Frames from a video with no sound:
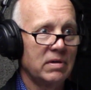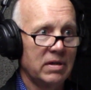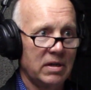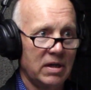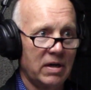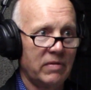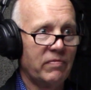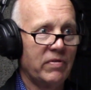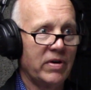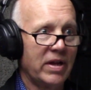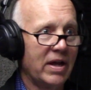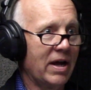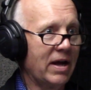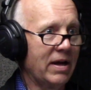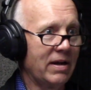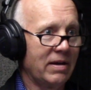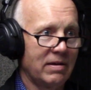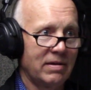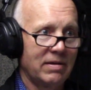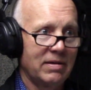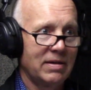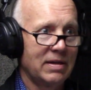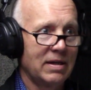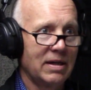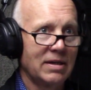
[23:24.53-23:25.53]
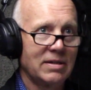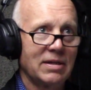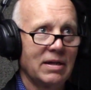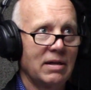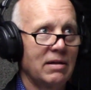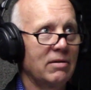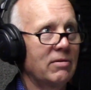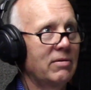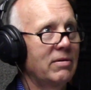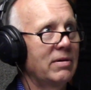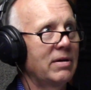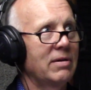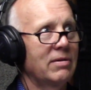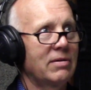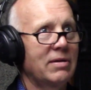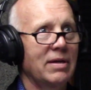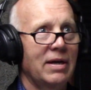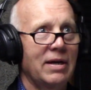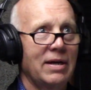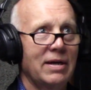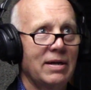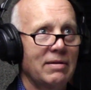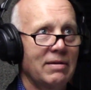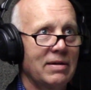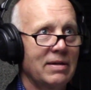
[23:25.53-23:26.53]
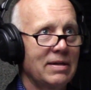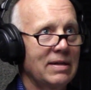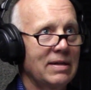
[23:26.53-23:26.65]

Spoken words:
every day. Mm-hmm. And I say, Lord, okay,